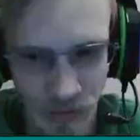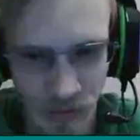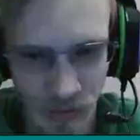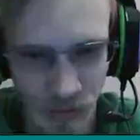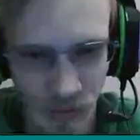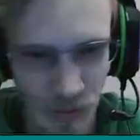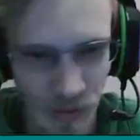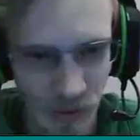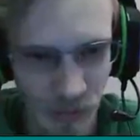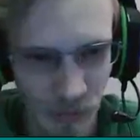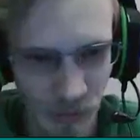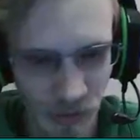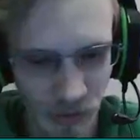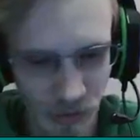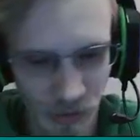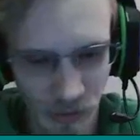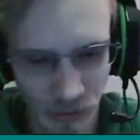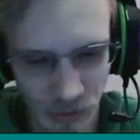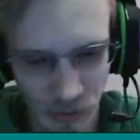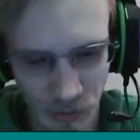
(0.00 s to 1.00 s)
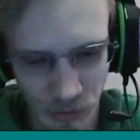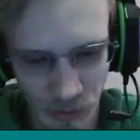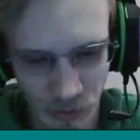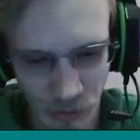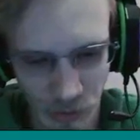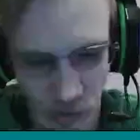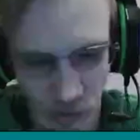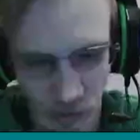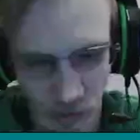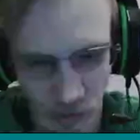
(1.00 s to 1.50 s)
did it make them sick or something, or
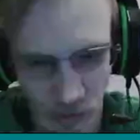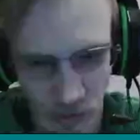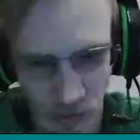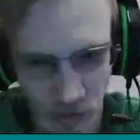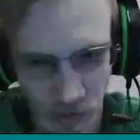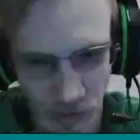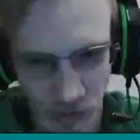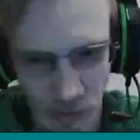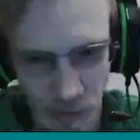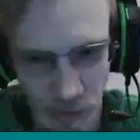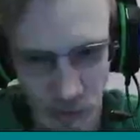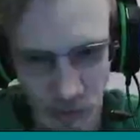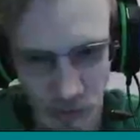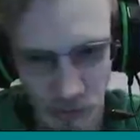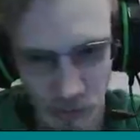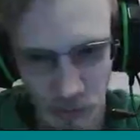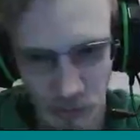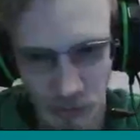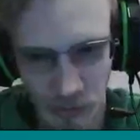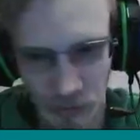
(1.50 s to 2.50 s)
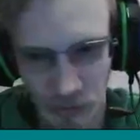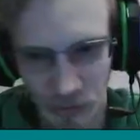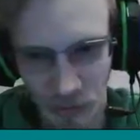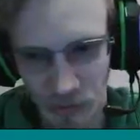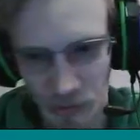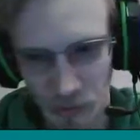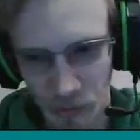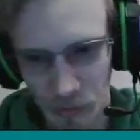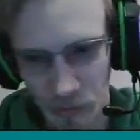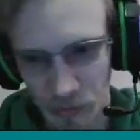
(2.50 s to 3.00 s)
probably not as much, but it just
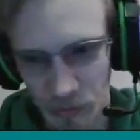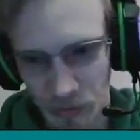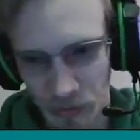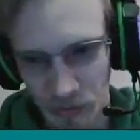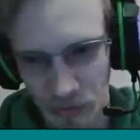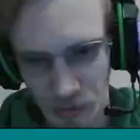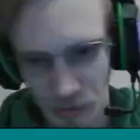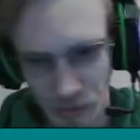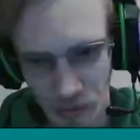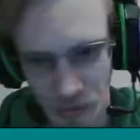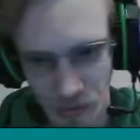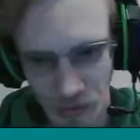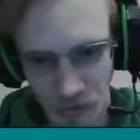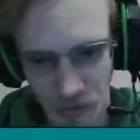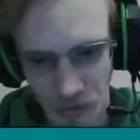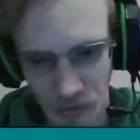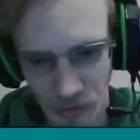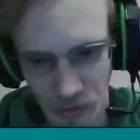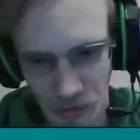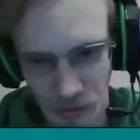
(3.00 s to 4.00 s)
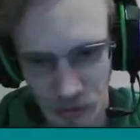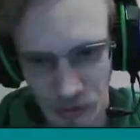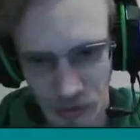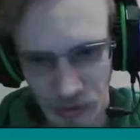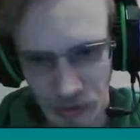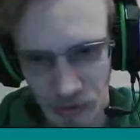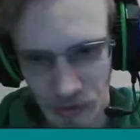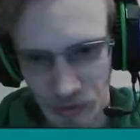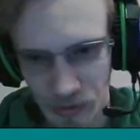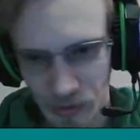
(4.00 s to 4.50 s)
seemed like
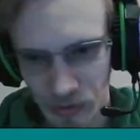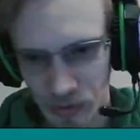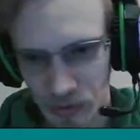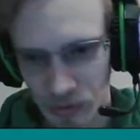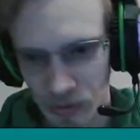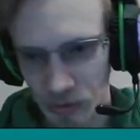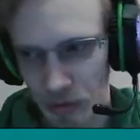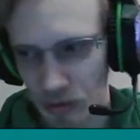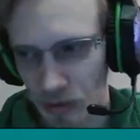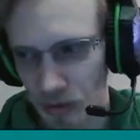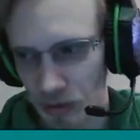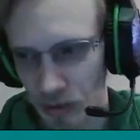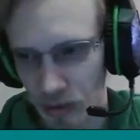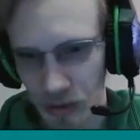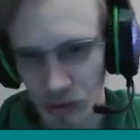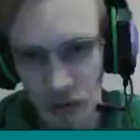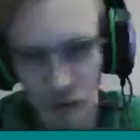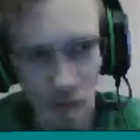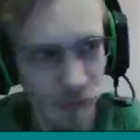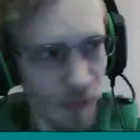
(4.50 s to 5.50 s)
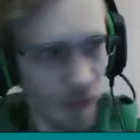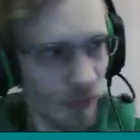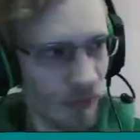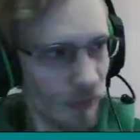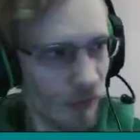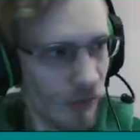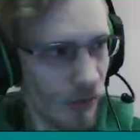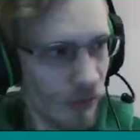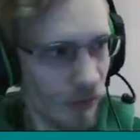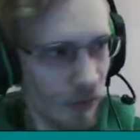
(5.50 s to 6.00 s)
that. You ever
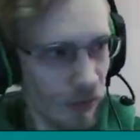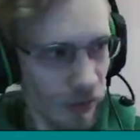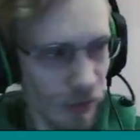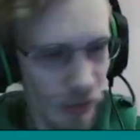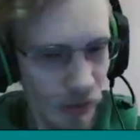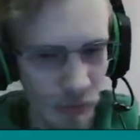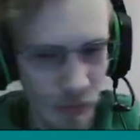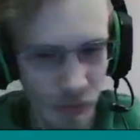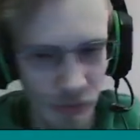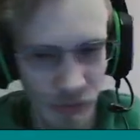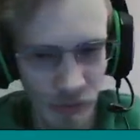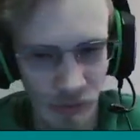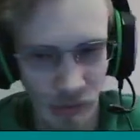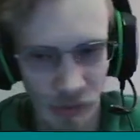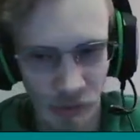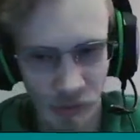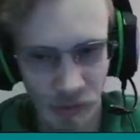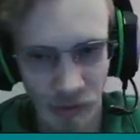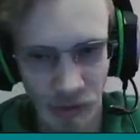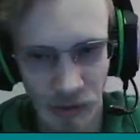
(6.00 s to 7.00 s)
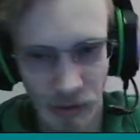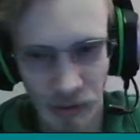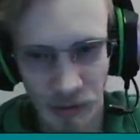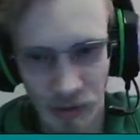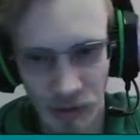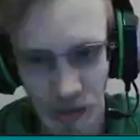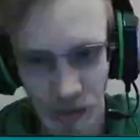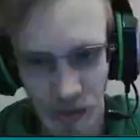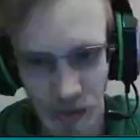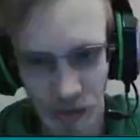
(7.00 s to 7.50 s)
see like soap operas that are like
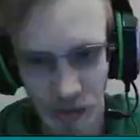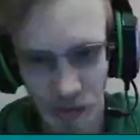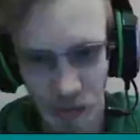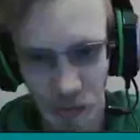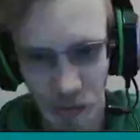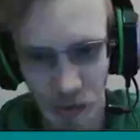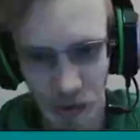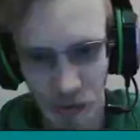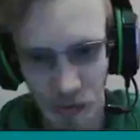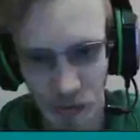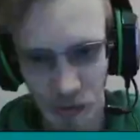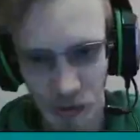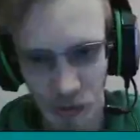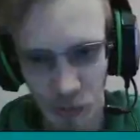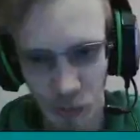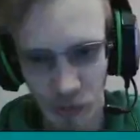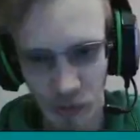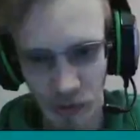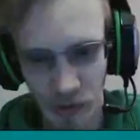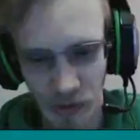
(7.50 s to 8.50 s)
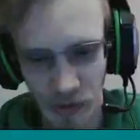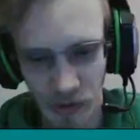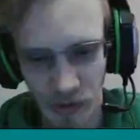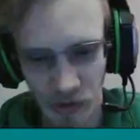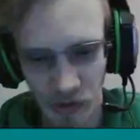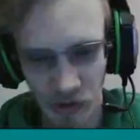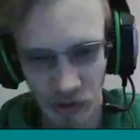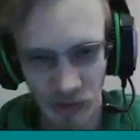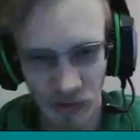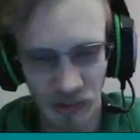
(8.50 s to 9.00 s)
at 30 frames per second
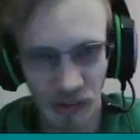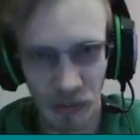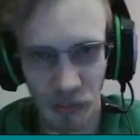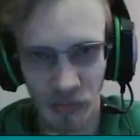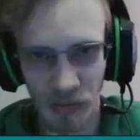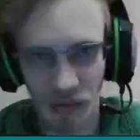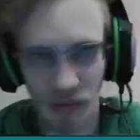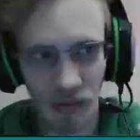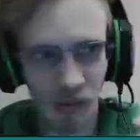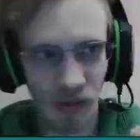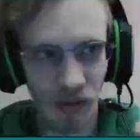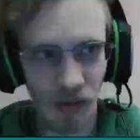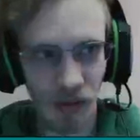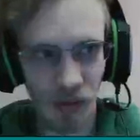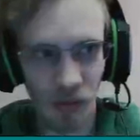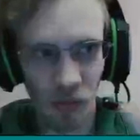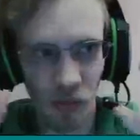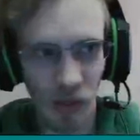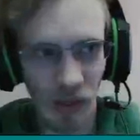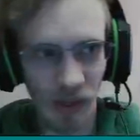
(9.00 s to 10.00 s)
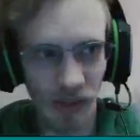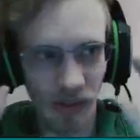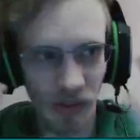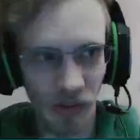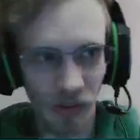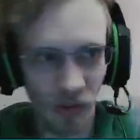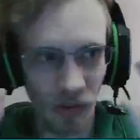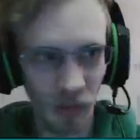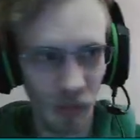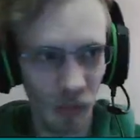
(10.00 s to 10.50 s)
and it just seems way
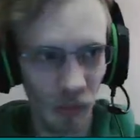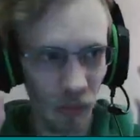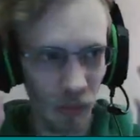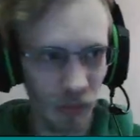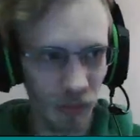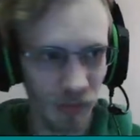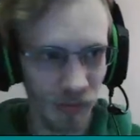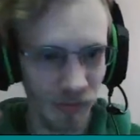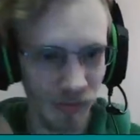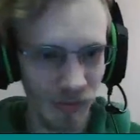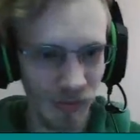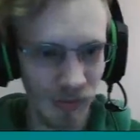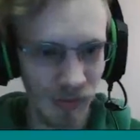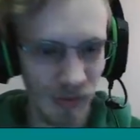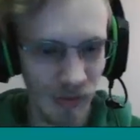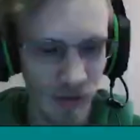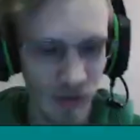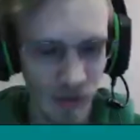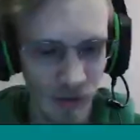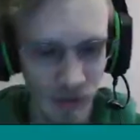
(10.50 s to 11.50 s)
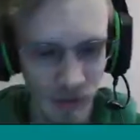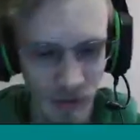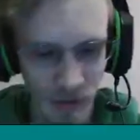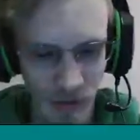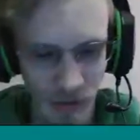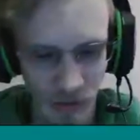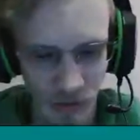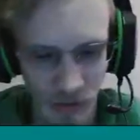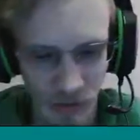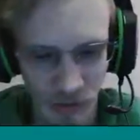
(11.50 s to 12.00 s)
too smooth,
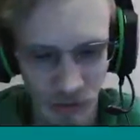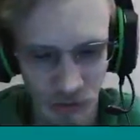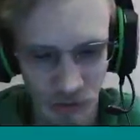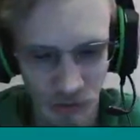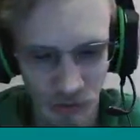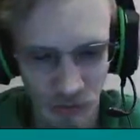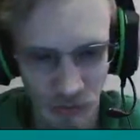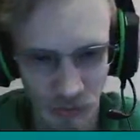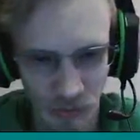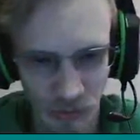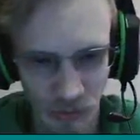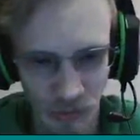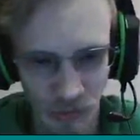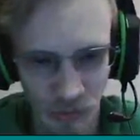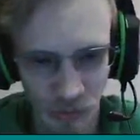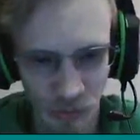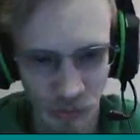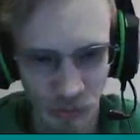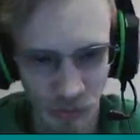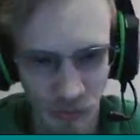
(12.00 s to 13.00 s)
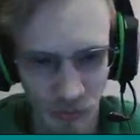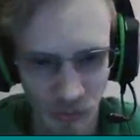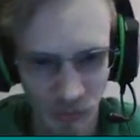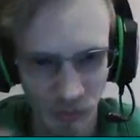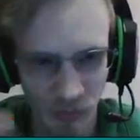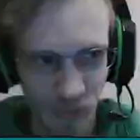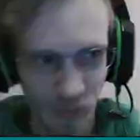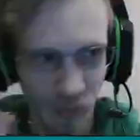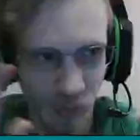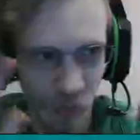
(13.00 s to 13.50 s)
that it just feels
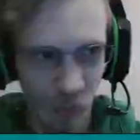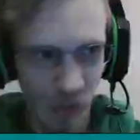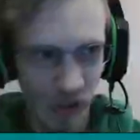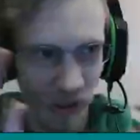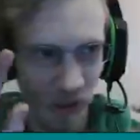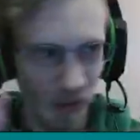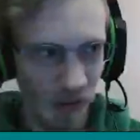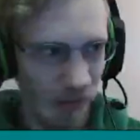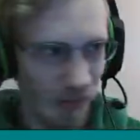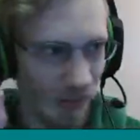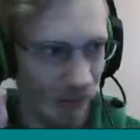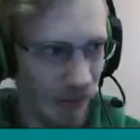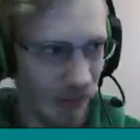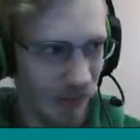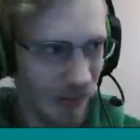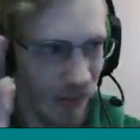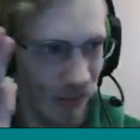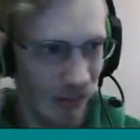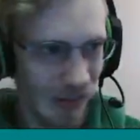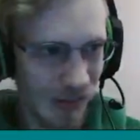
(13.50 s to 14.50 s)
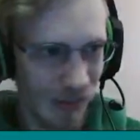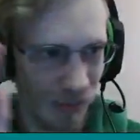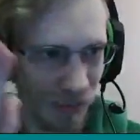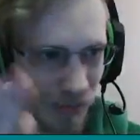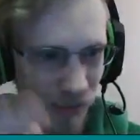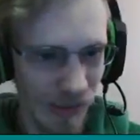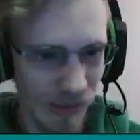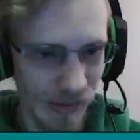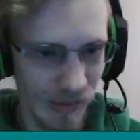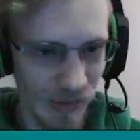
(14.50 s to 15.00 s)
weird? It's like, oh
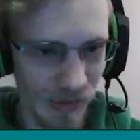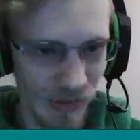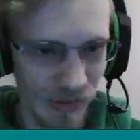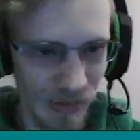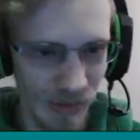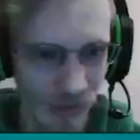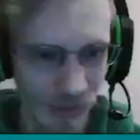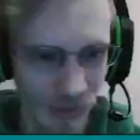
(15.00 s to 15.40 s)
man,